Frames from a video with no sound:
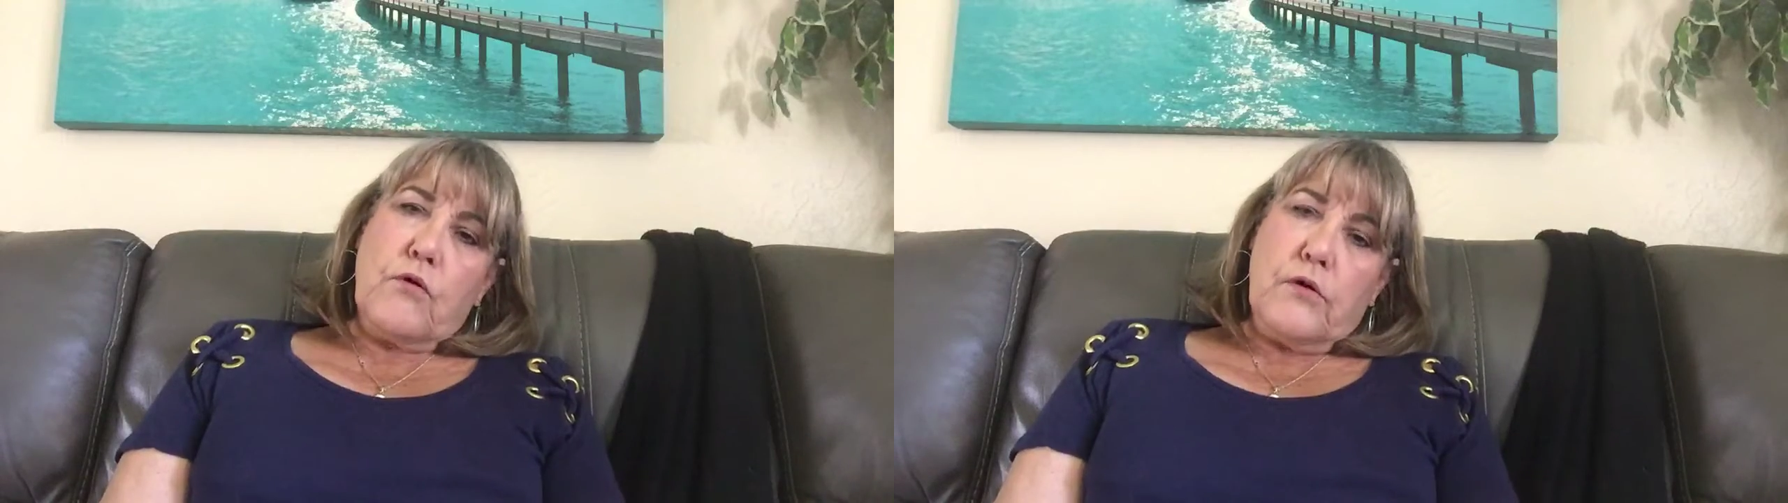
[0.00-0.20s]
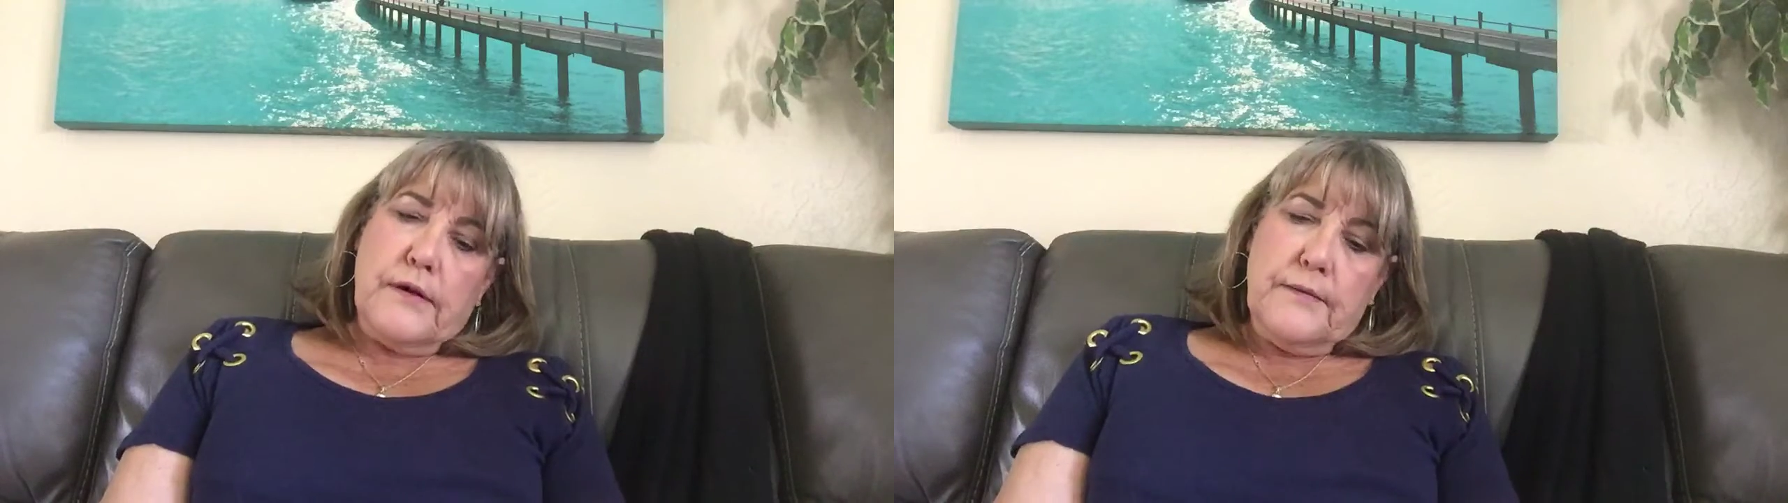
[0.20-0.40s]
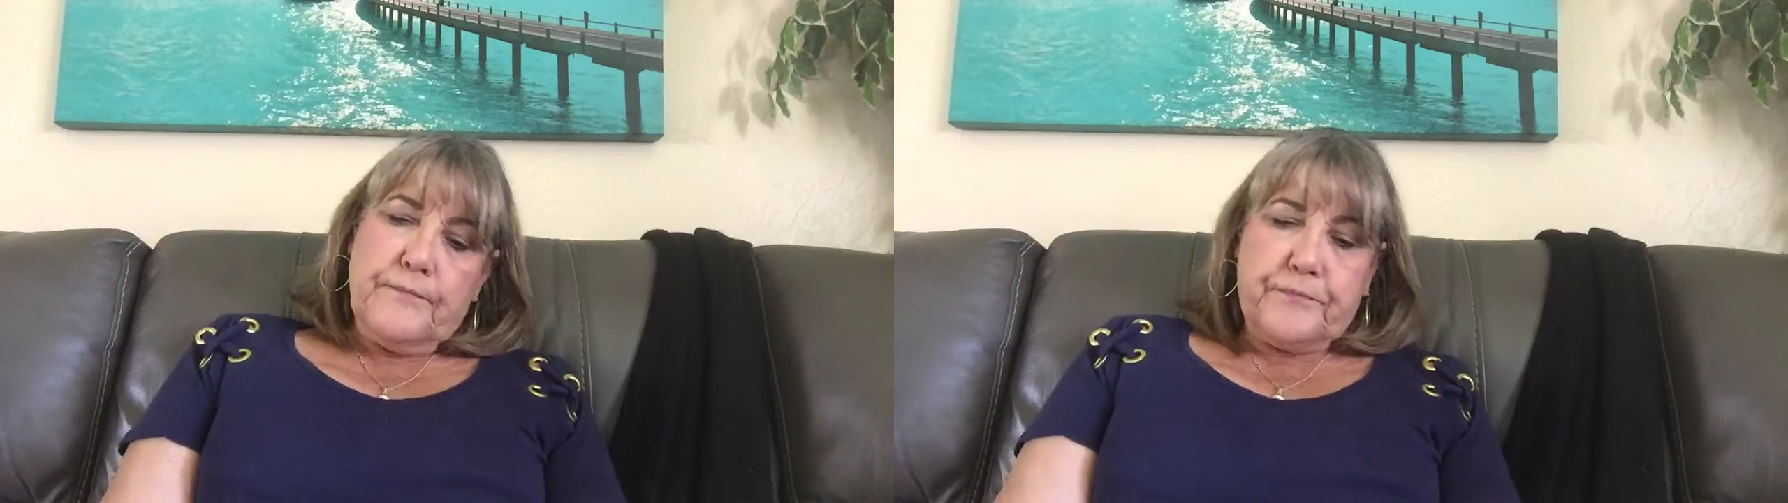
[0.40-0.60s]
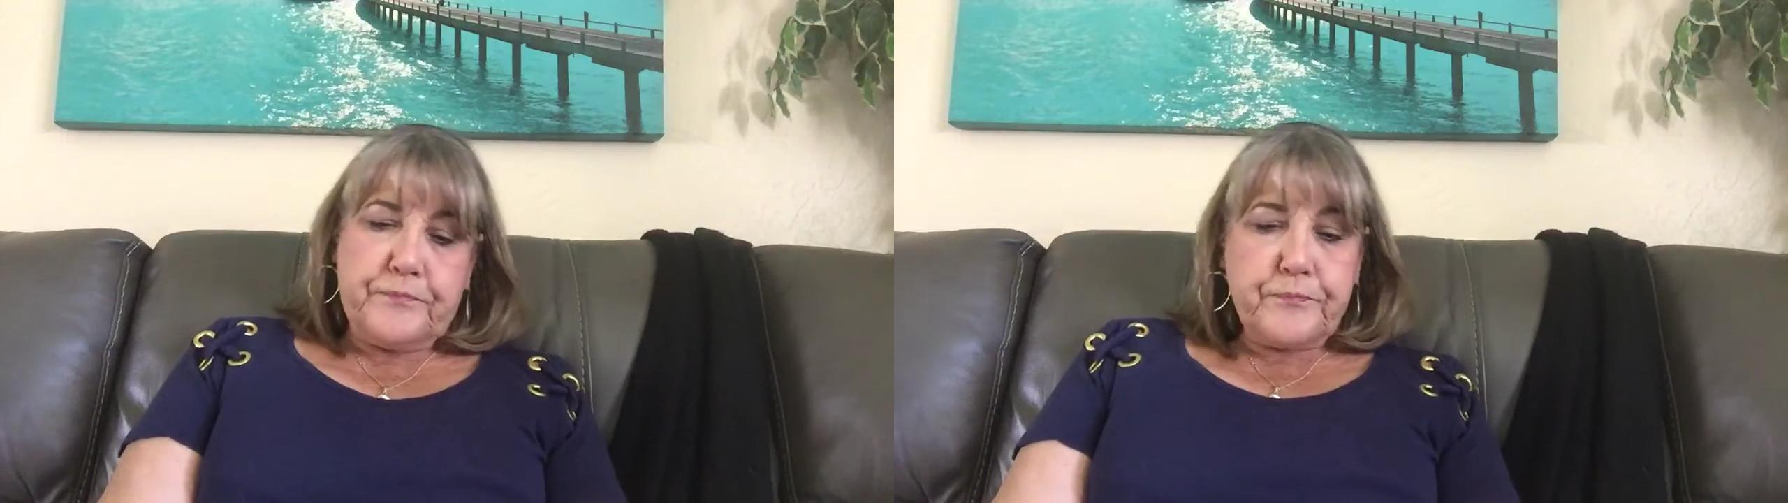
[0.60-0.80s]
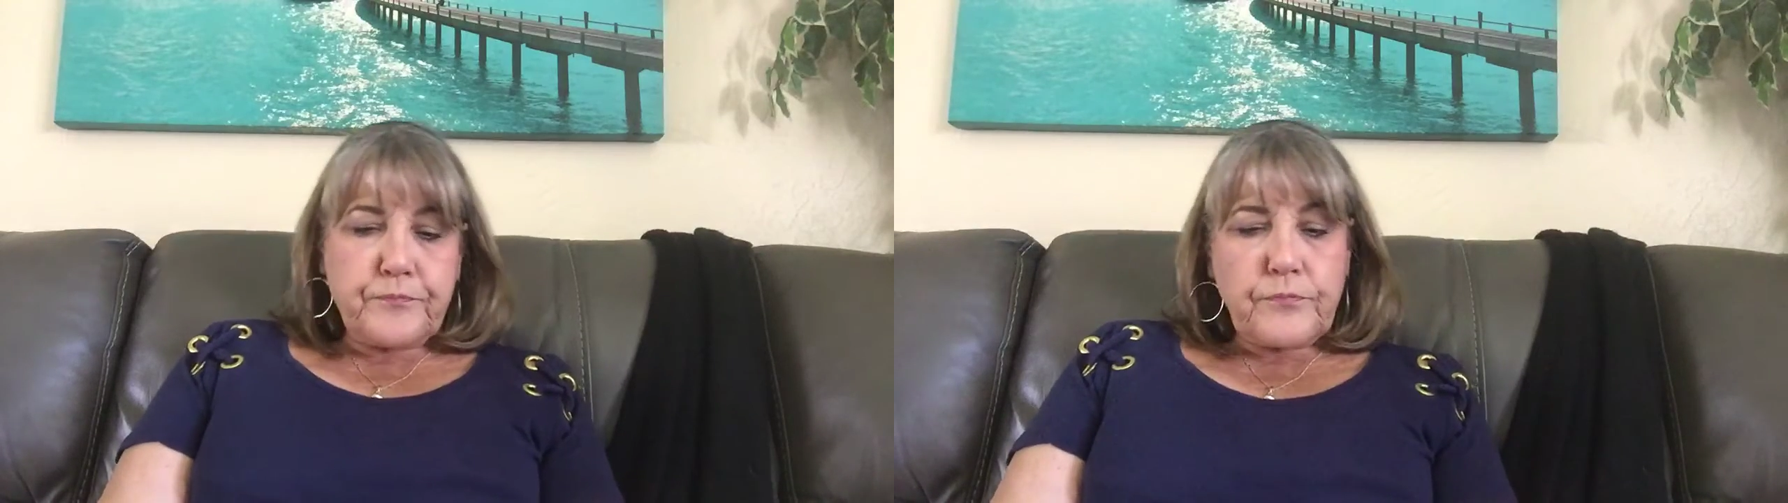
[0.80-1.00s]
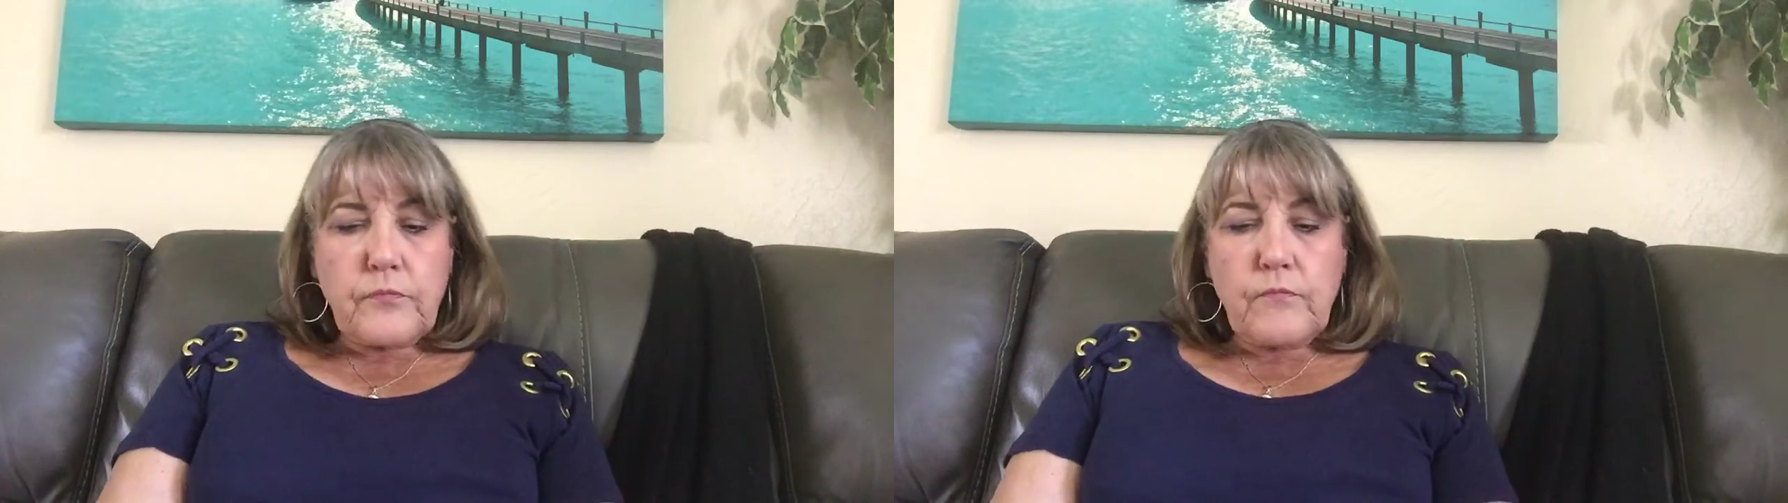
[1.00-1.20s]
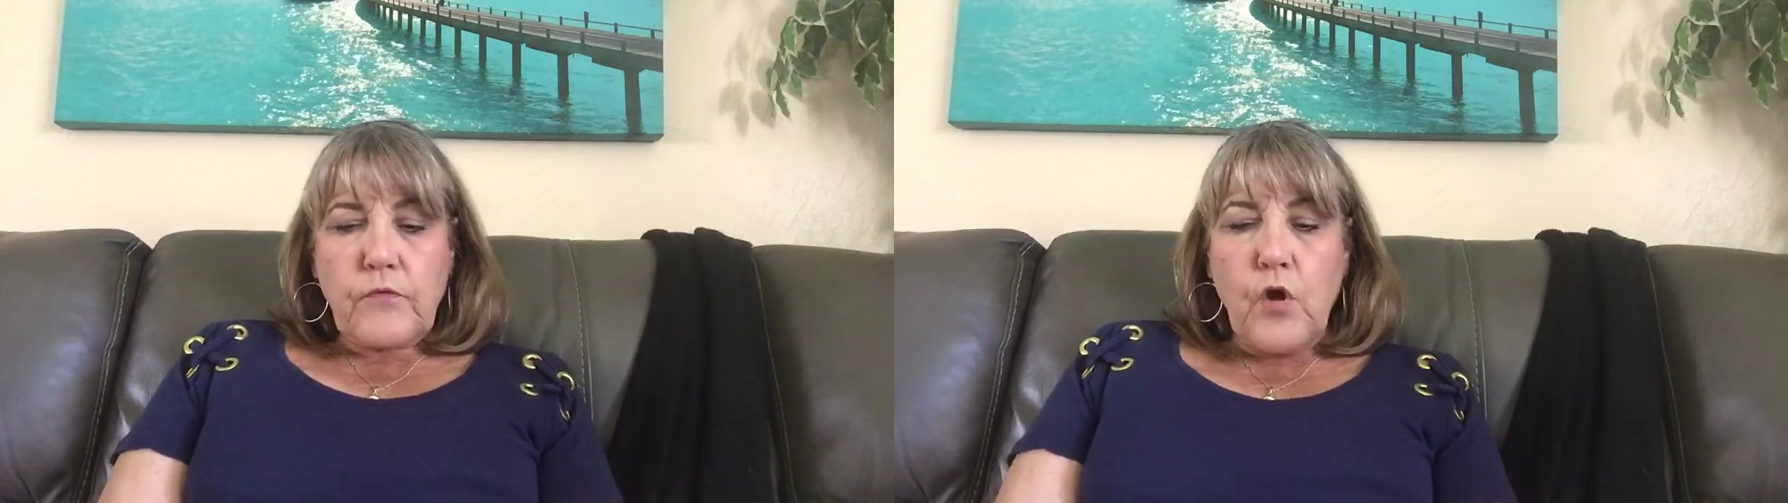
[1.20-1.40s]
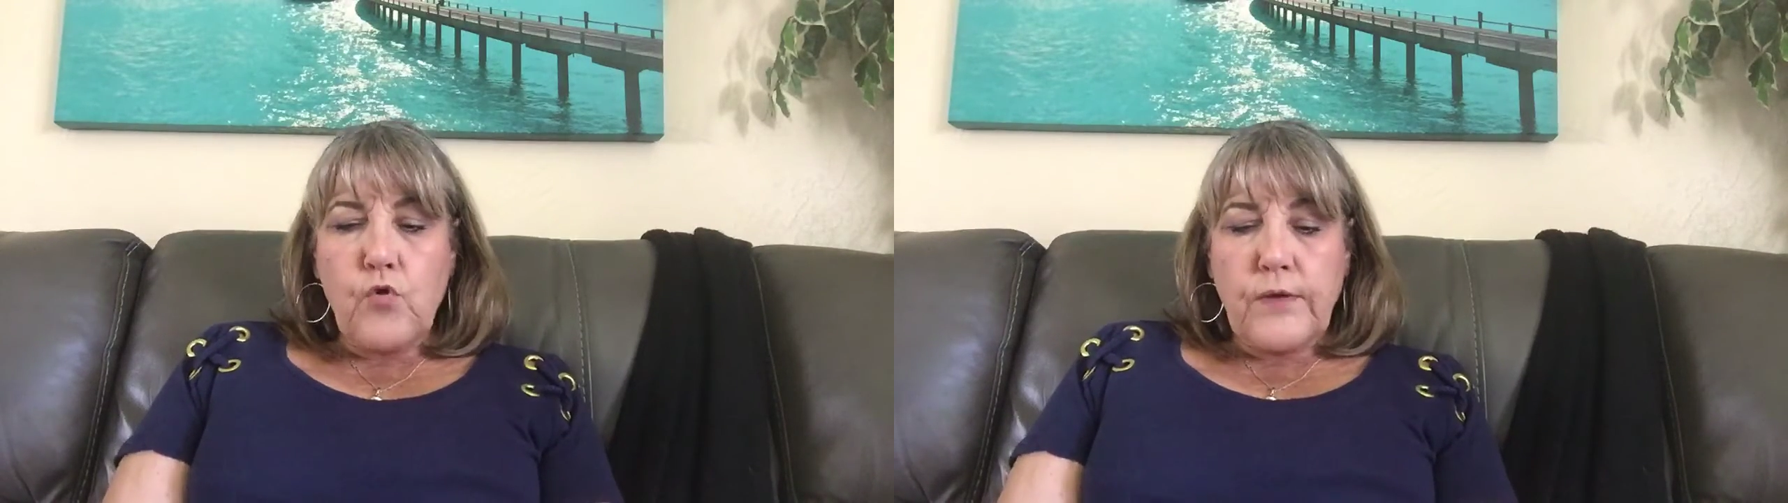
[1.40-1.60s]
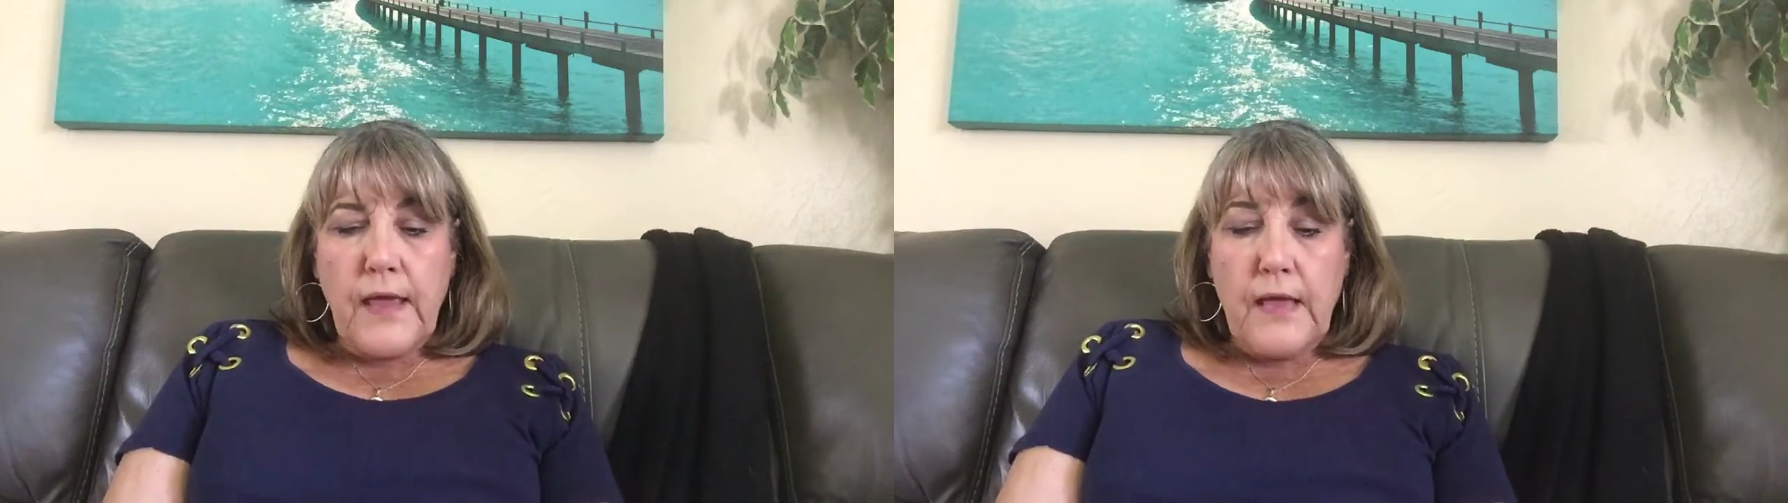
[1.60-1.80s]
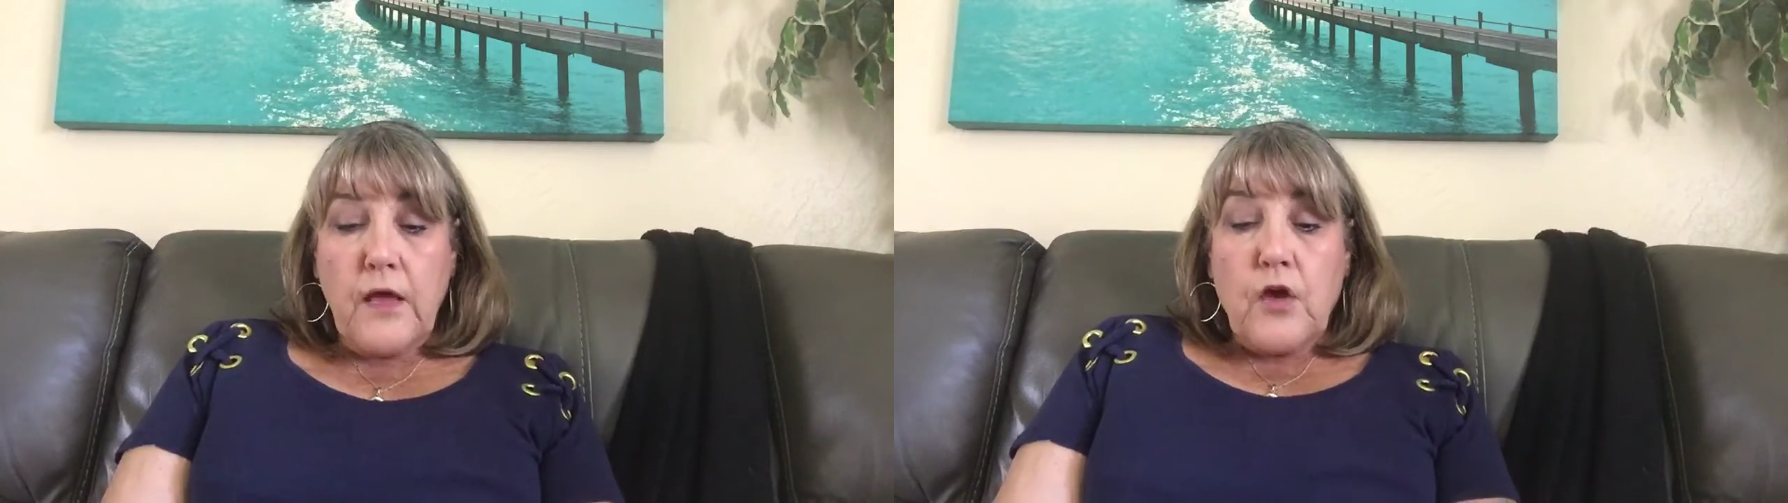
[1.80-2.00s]
Rory.
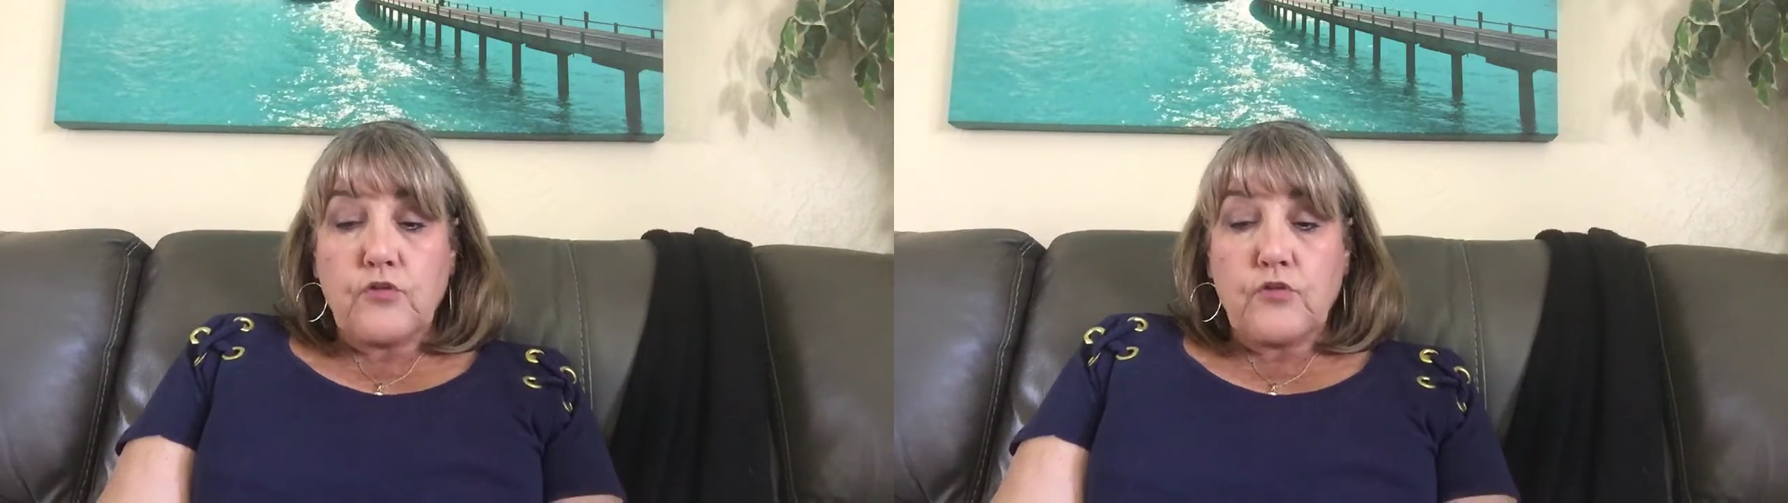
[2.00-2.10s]
Okay,